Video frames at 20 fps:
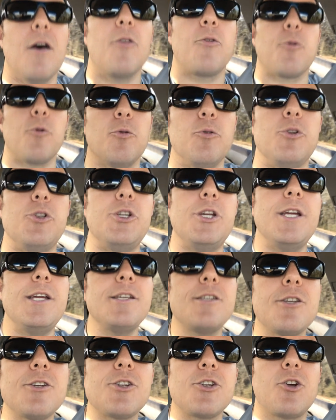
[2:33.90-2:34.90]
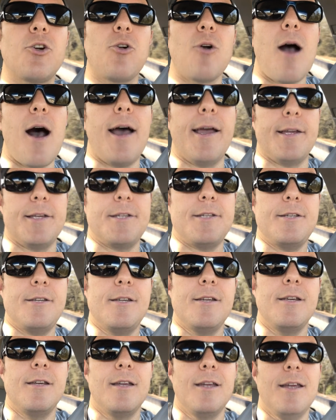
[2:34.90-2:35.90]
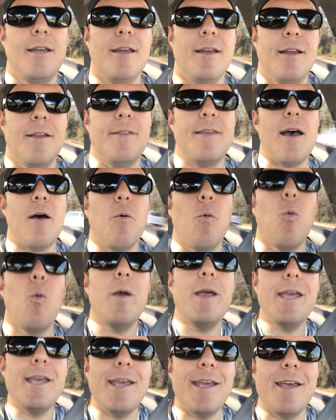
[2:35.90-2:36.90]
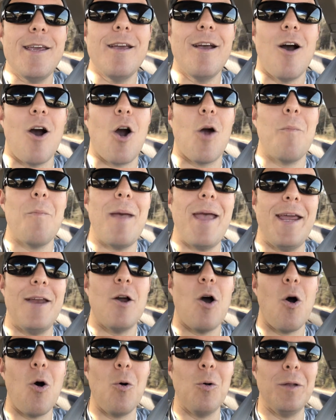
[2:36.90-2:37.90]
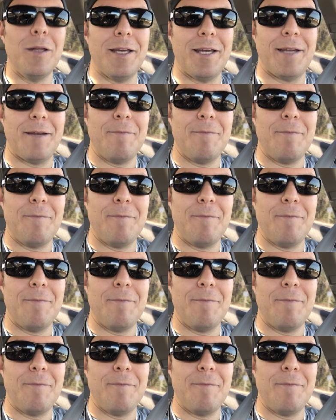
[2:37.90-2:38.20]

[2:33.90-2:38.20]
through Jesus Christ, that we are made holy.